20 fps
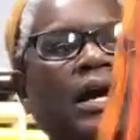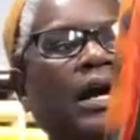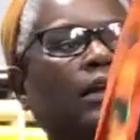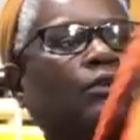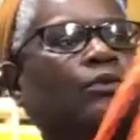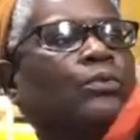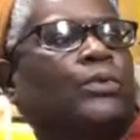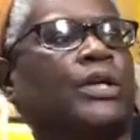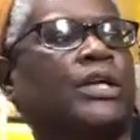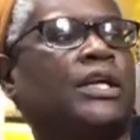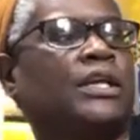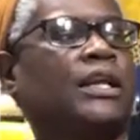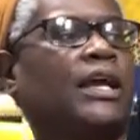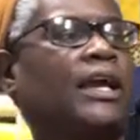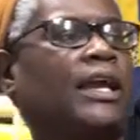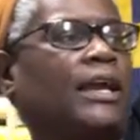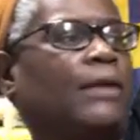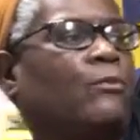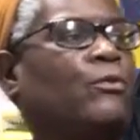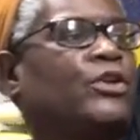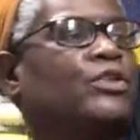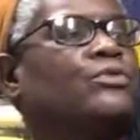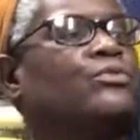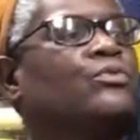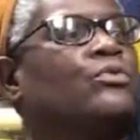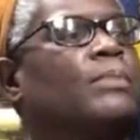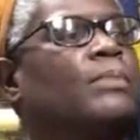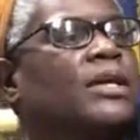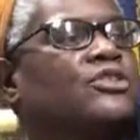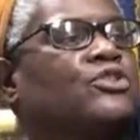Halloween. I had went
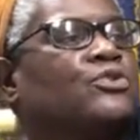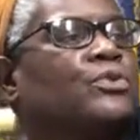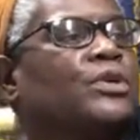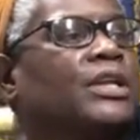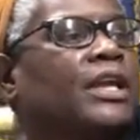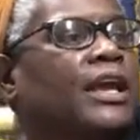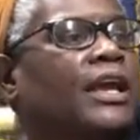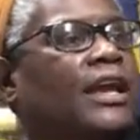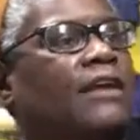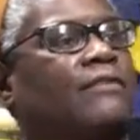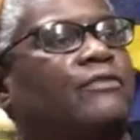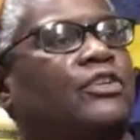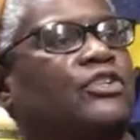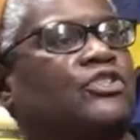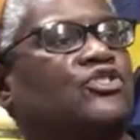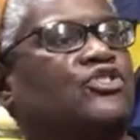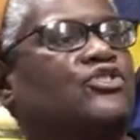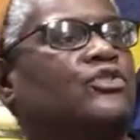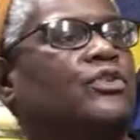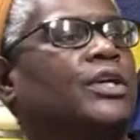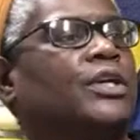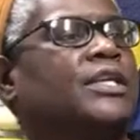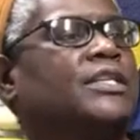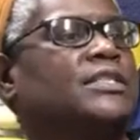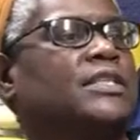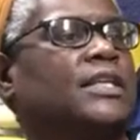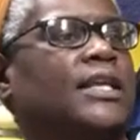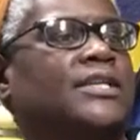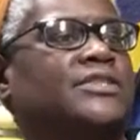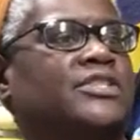through my two and a half inch strings
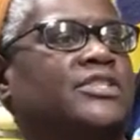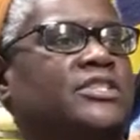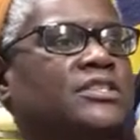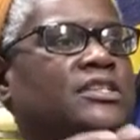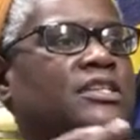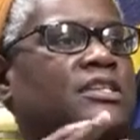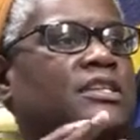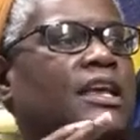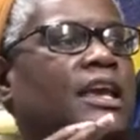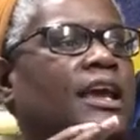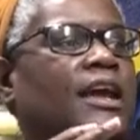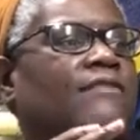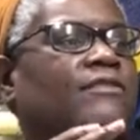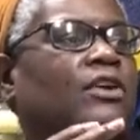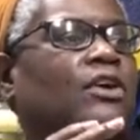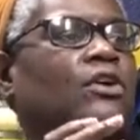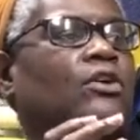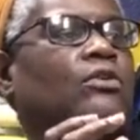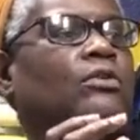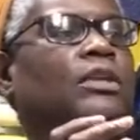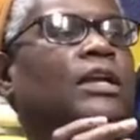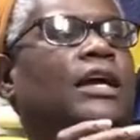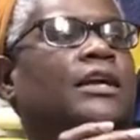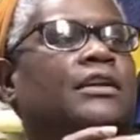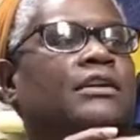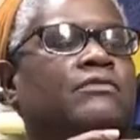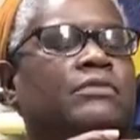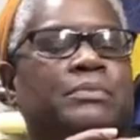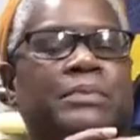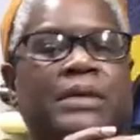and I just didn't have a whole lot
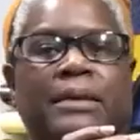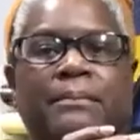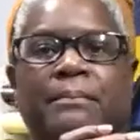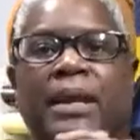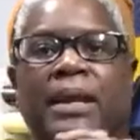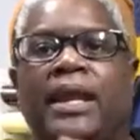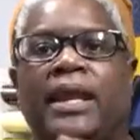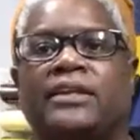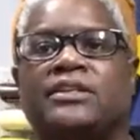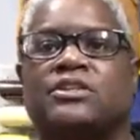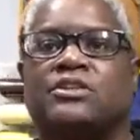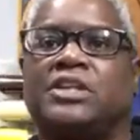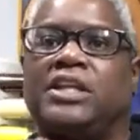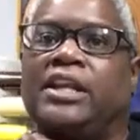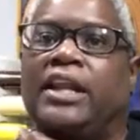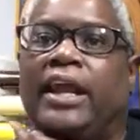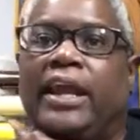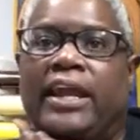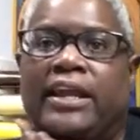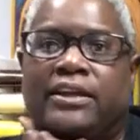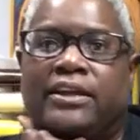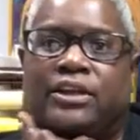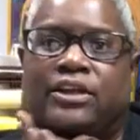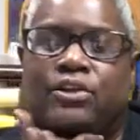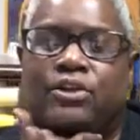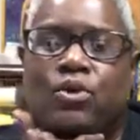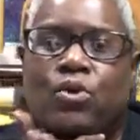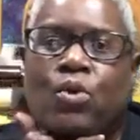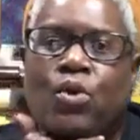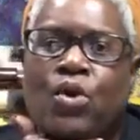of them that matched. So then I had to
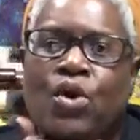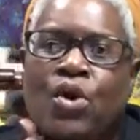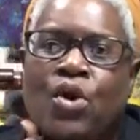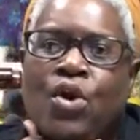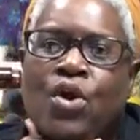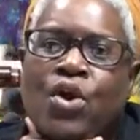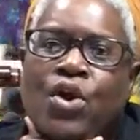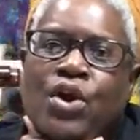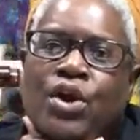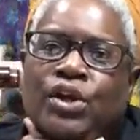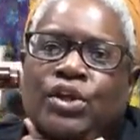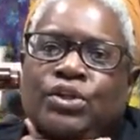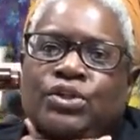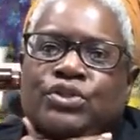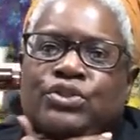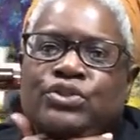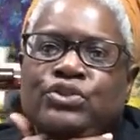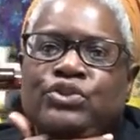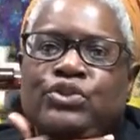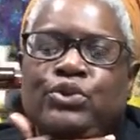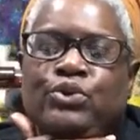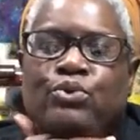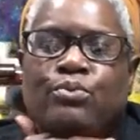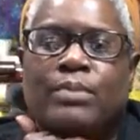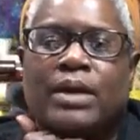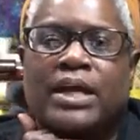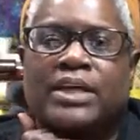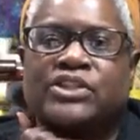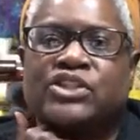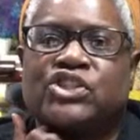go to
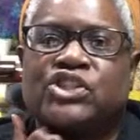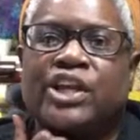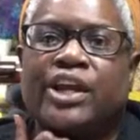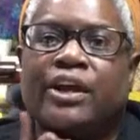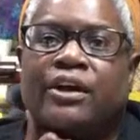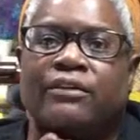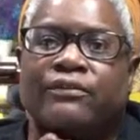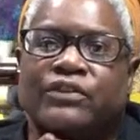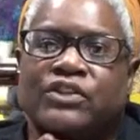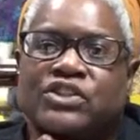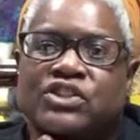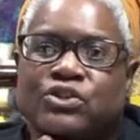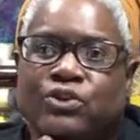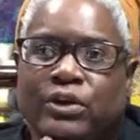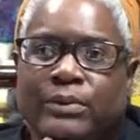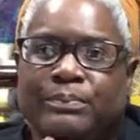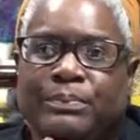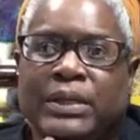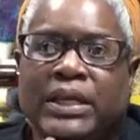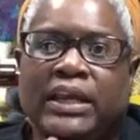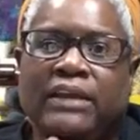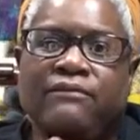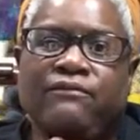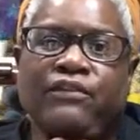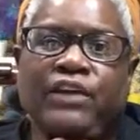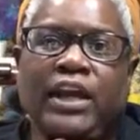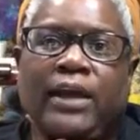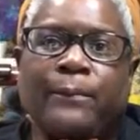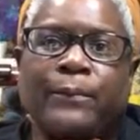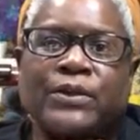my shelf and start picking
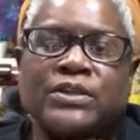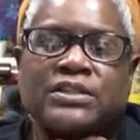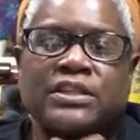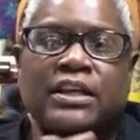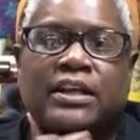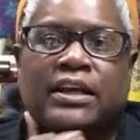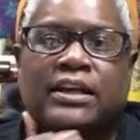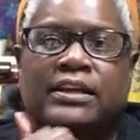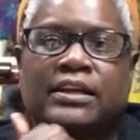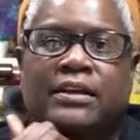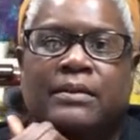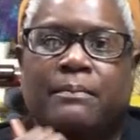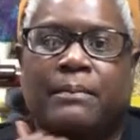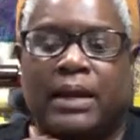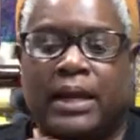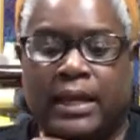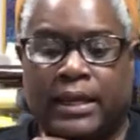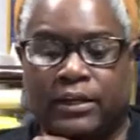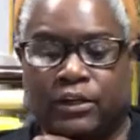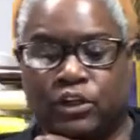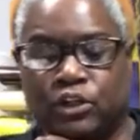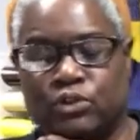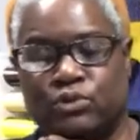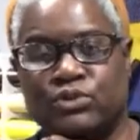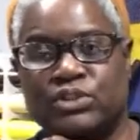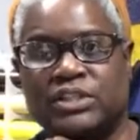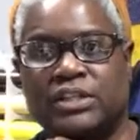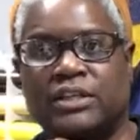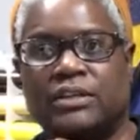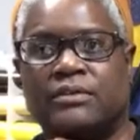fabrics that I didn't mind
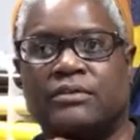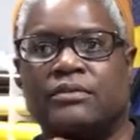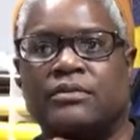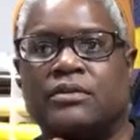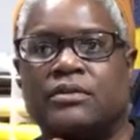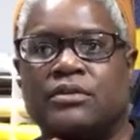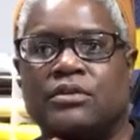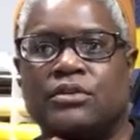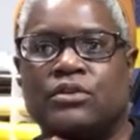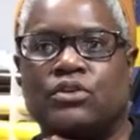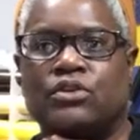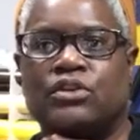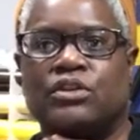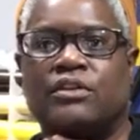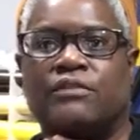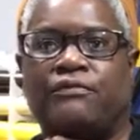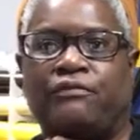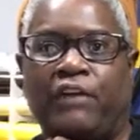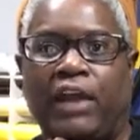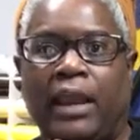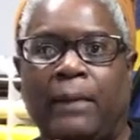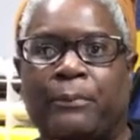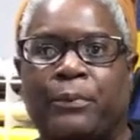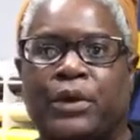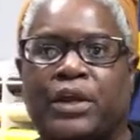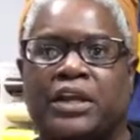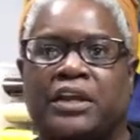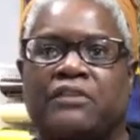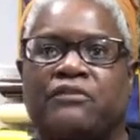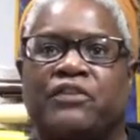losing the
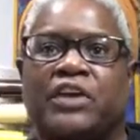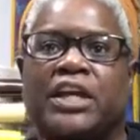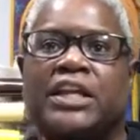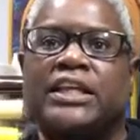fabric if I